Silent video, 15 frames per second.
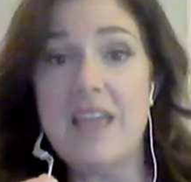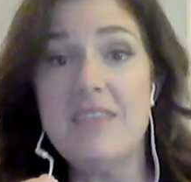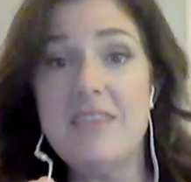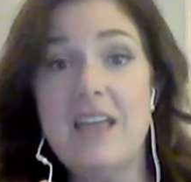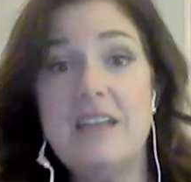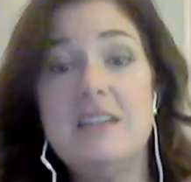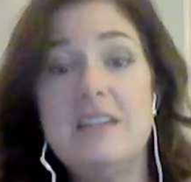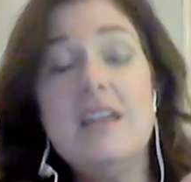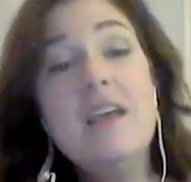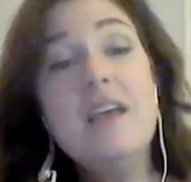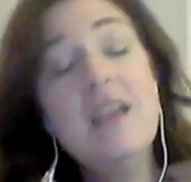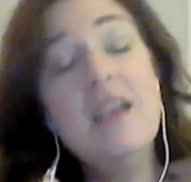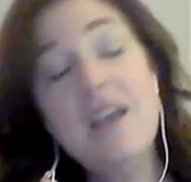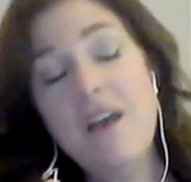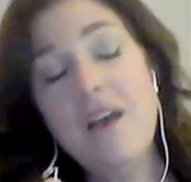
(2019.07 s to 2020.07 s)
And then
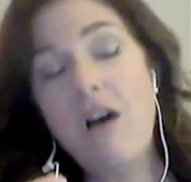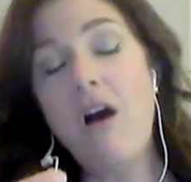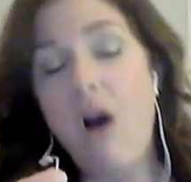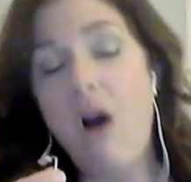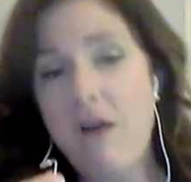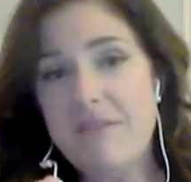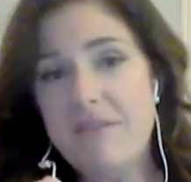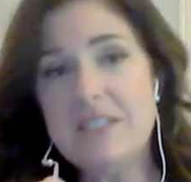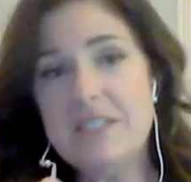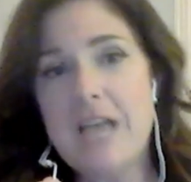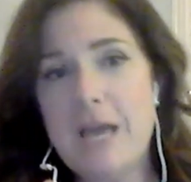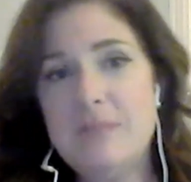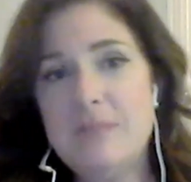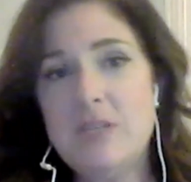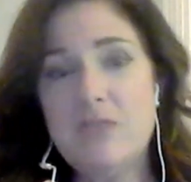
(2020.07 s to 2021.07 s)

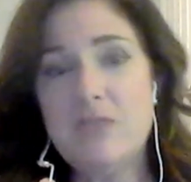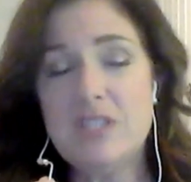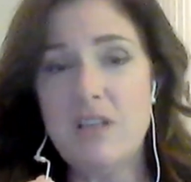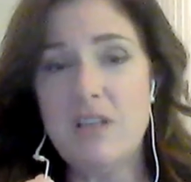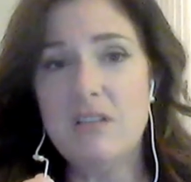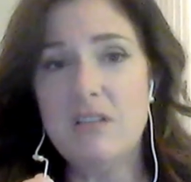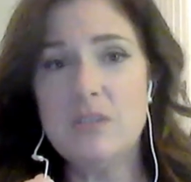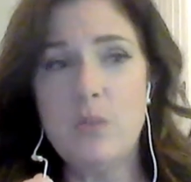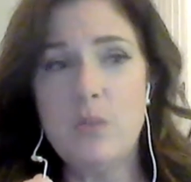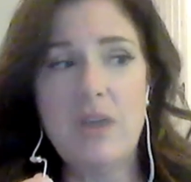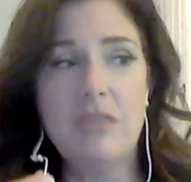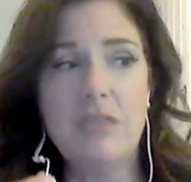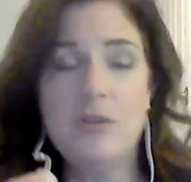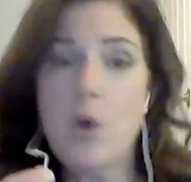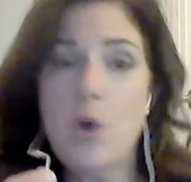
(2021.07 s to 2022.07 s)
oftentimes it results
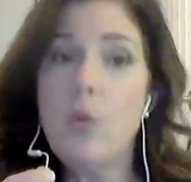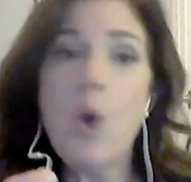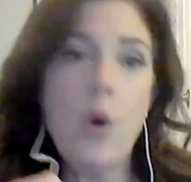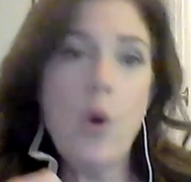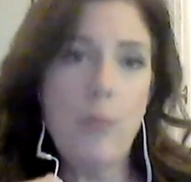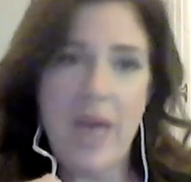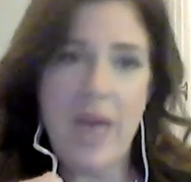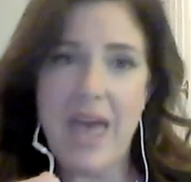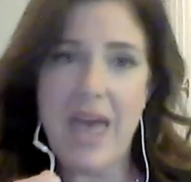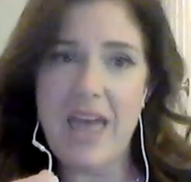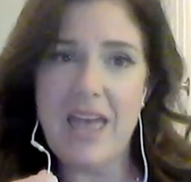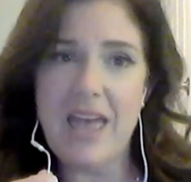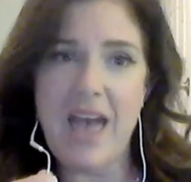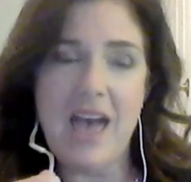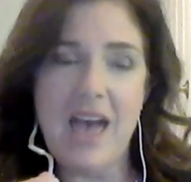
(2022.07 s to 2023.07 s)
with no
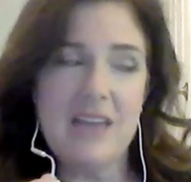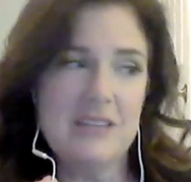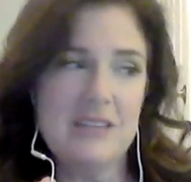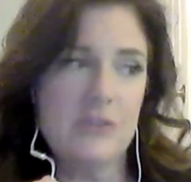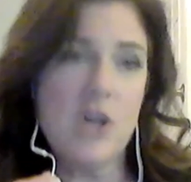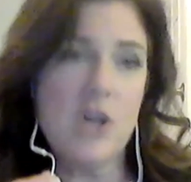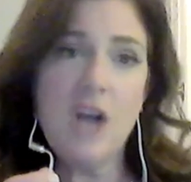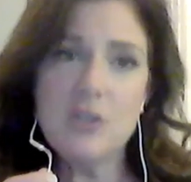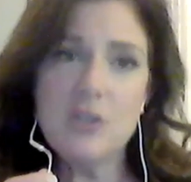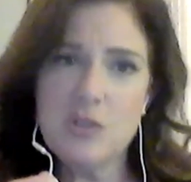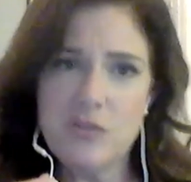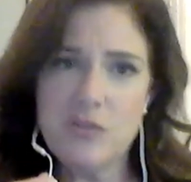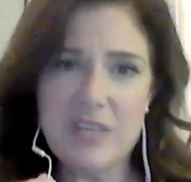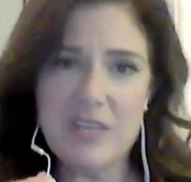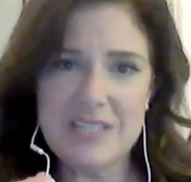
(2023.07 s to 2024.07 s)
copay at their
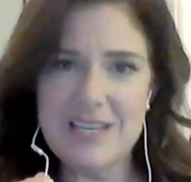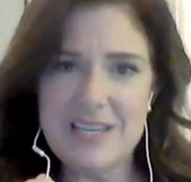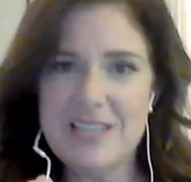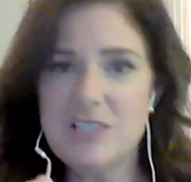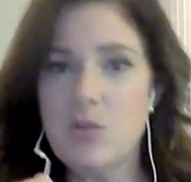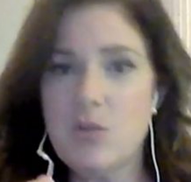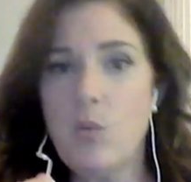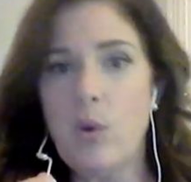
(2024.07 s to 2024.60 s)
doctor's visits,